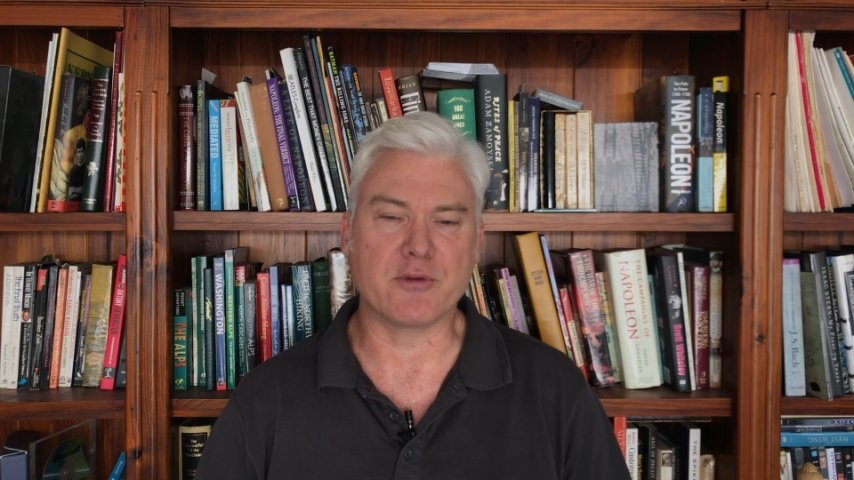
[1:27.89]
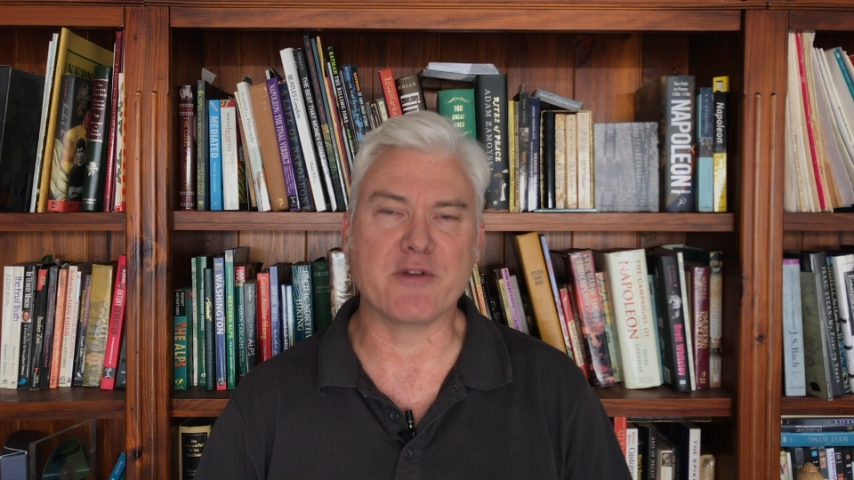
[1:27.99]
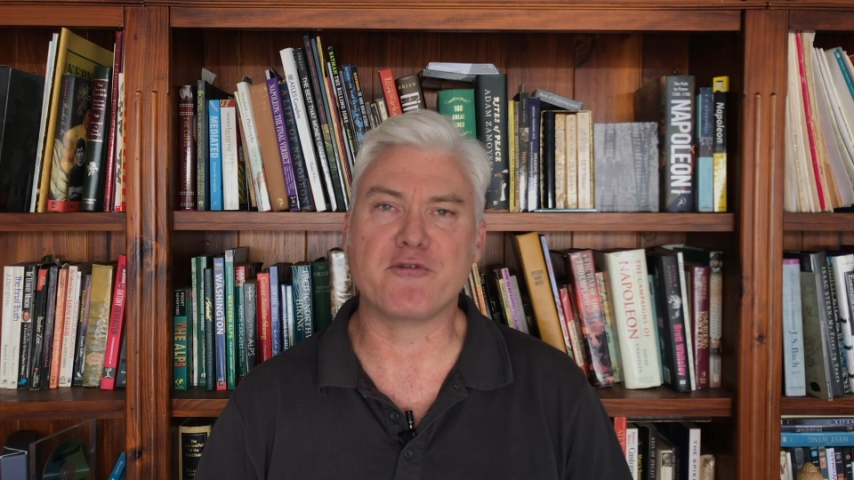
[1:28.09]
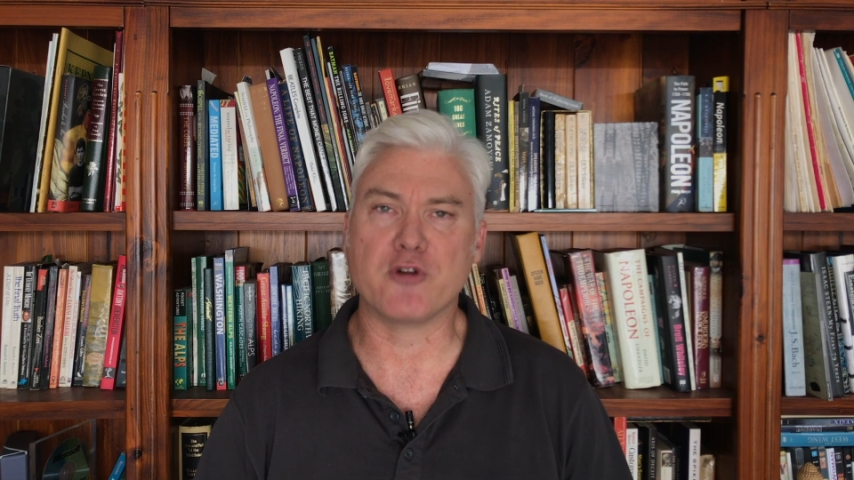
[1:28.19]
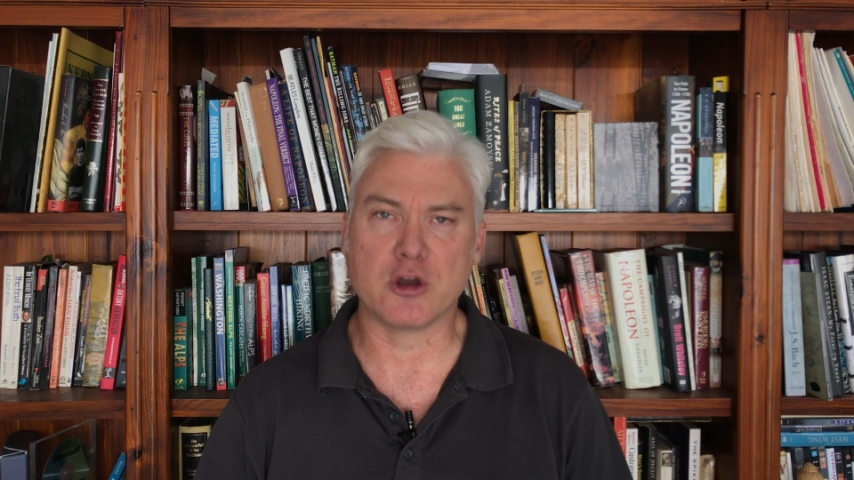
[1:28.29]

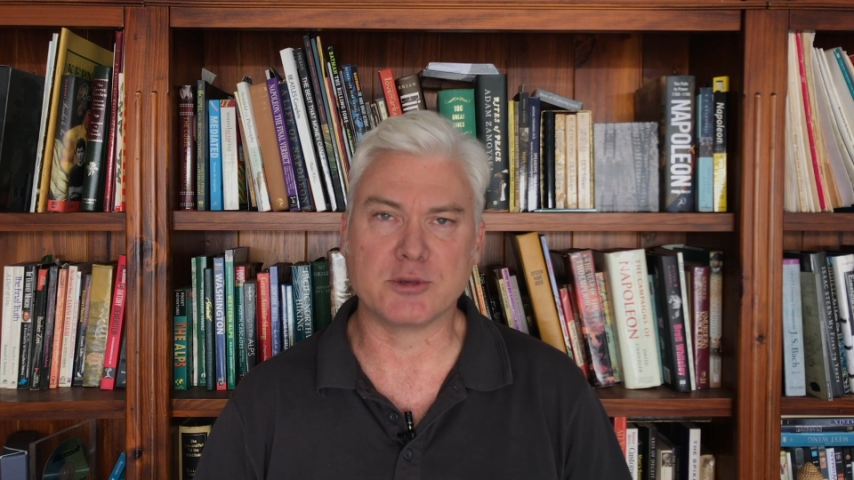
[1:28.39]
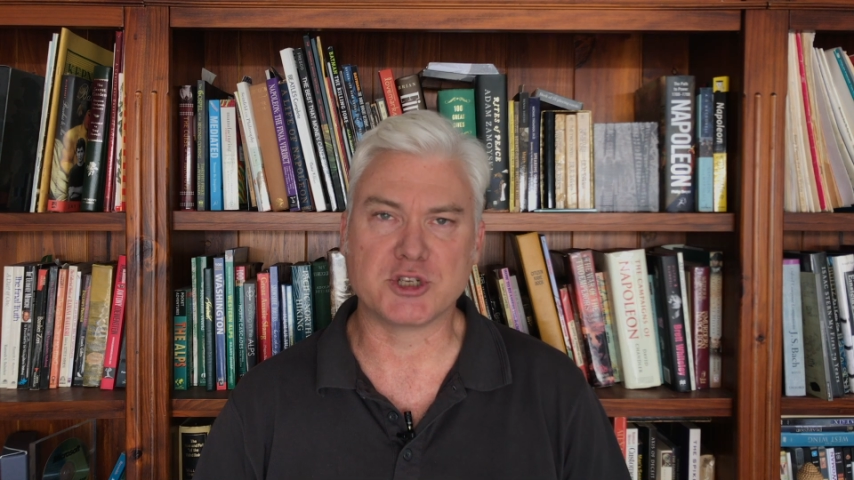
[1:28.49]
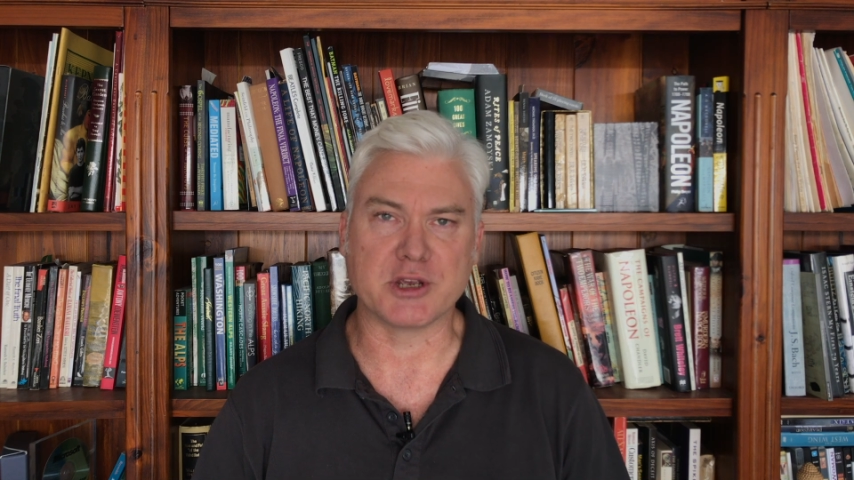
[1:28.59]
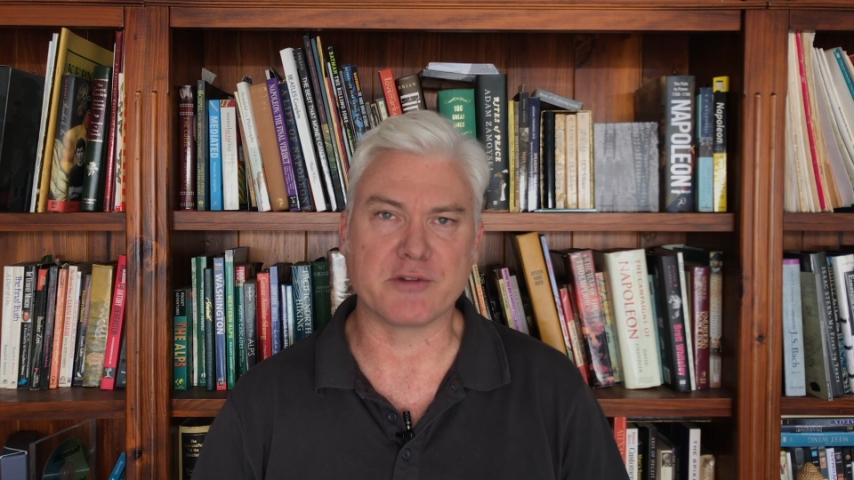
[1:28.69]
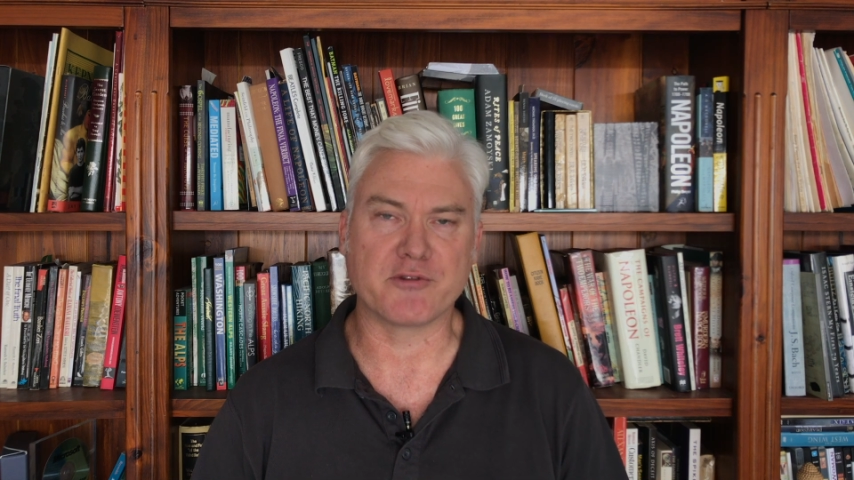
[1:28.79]

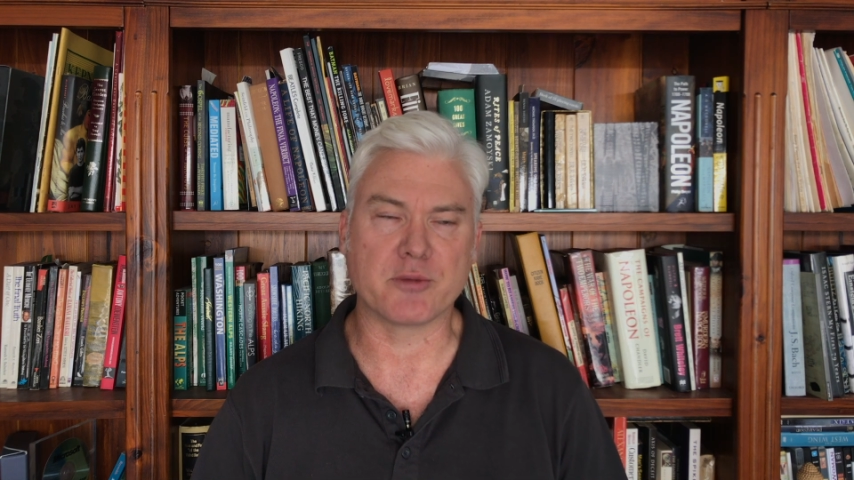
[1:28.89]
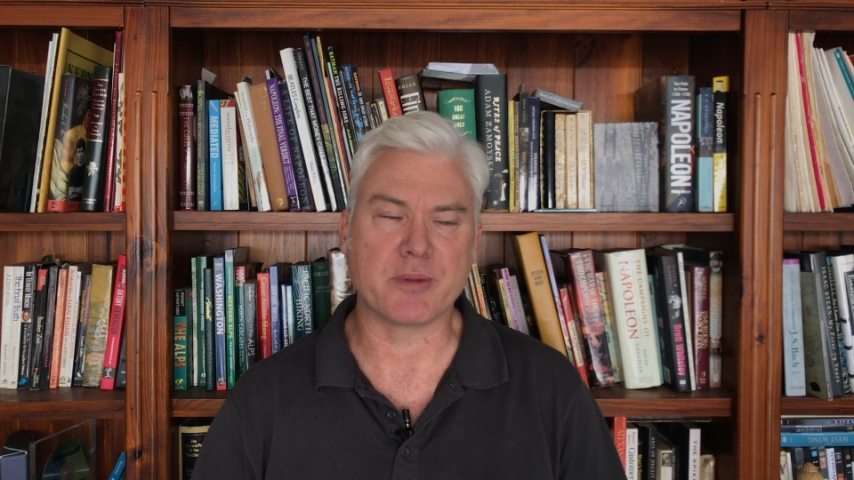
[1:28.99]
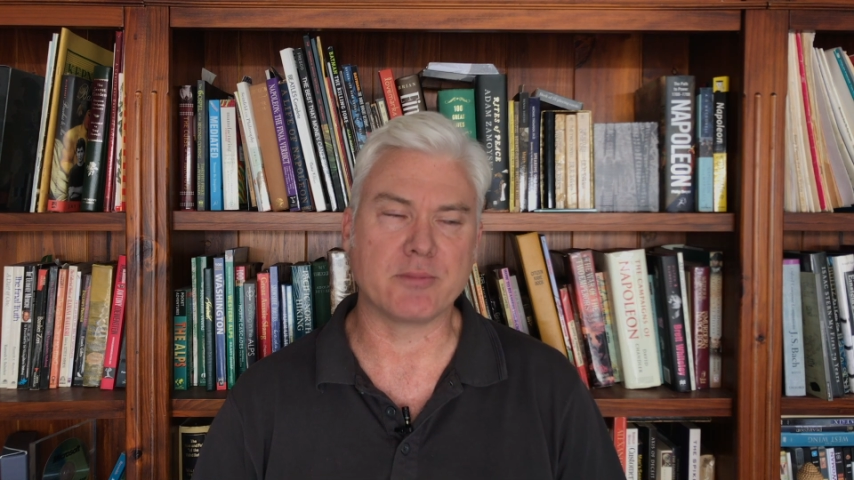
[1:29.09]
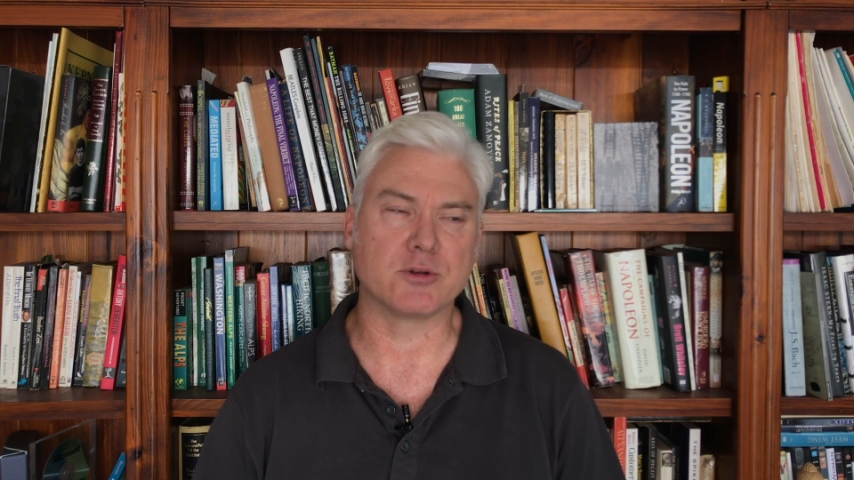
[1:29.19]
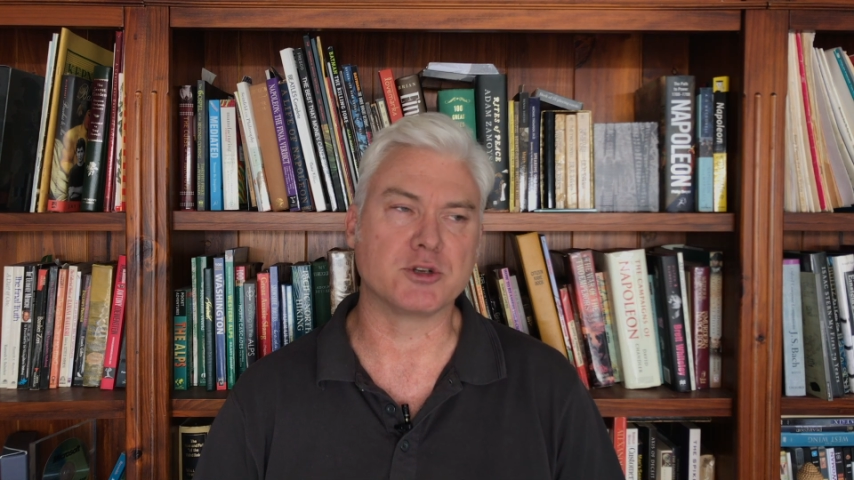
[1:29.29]
refurbishing for
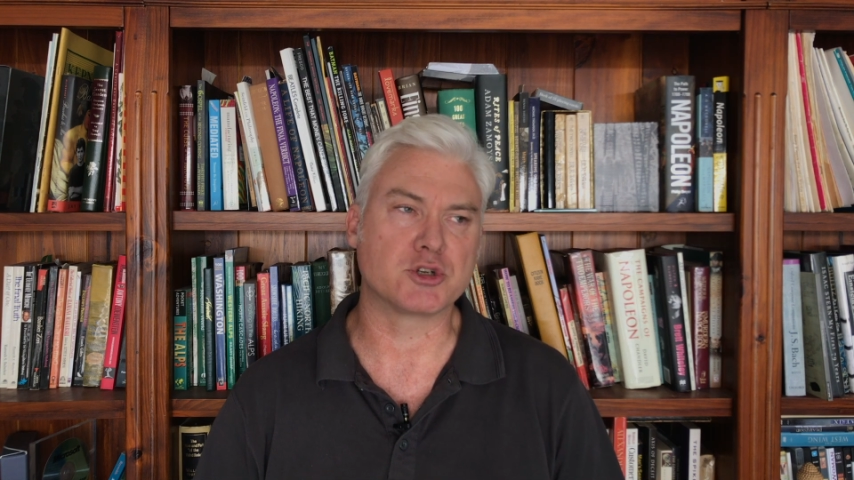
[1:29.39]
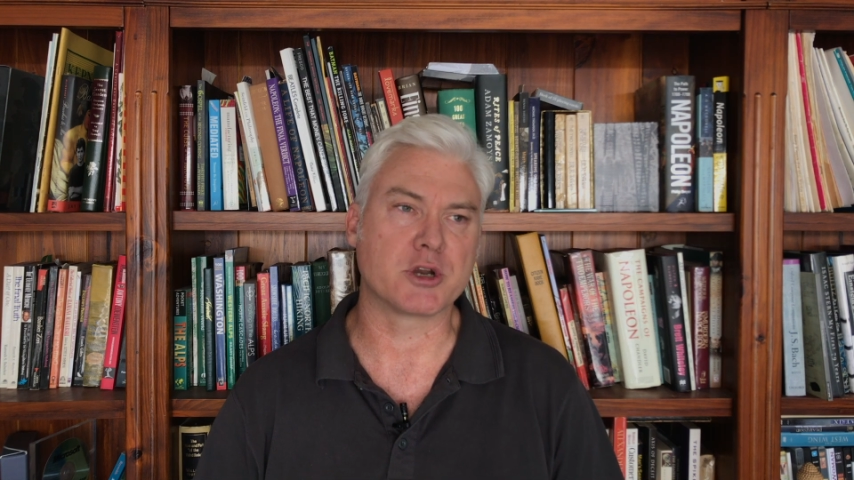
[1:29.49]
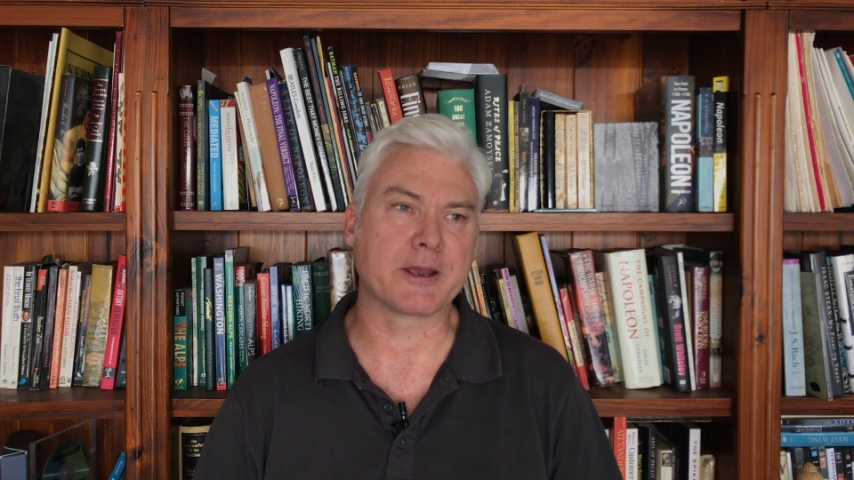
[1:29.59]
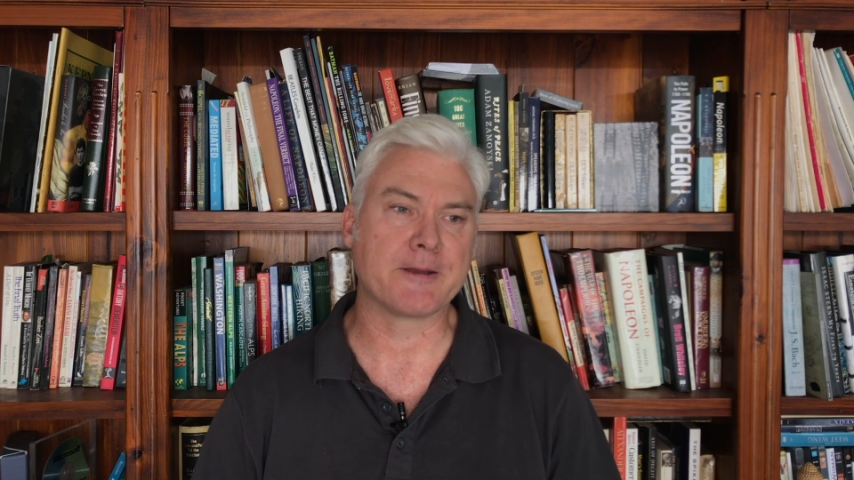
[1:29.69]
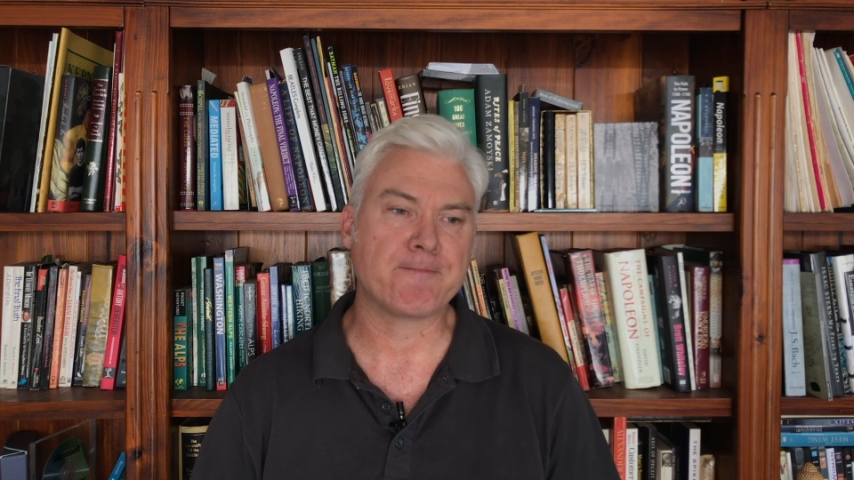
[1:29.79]
the people to
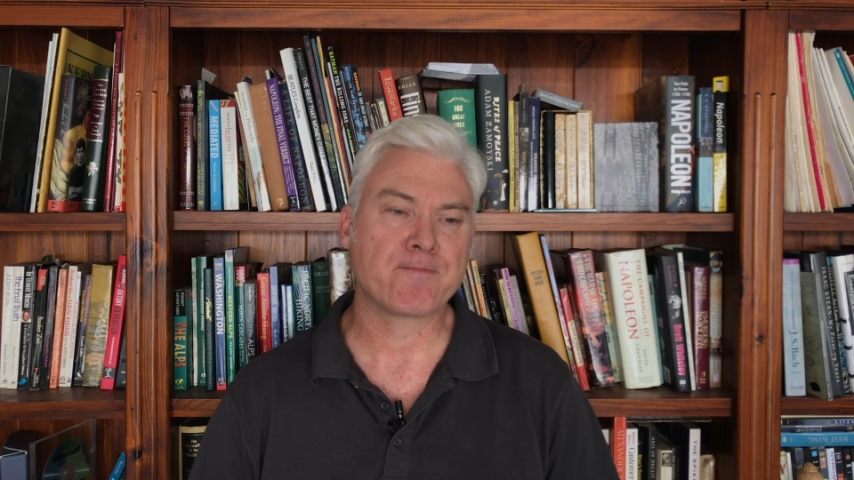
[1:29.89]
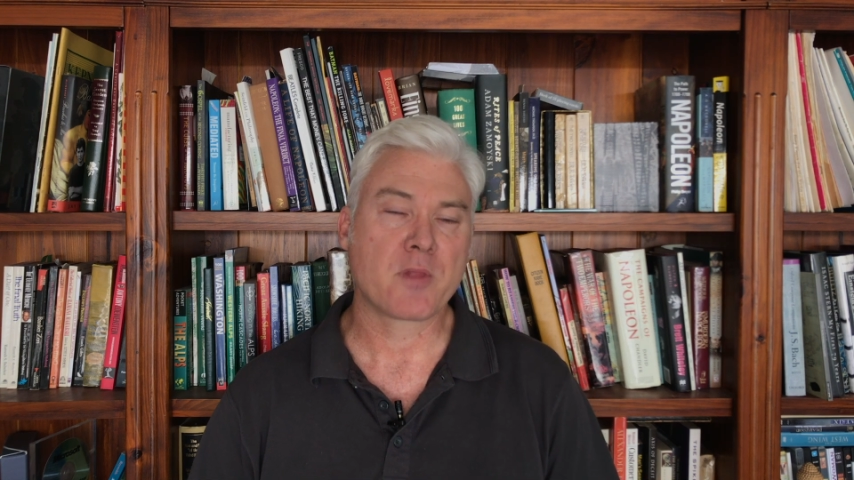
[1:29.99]
drink.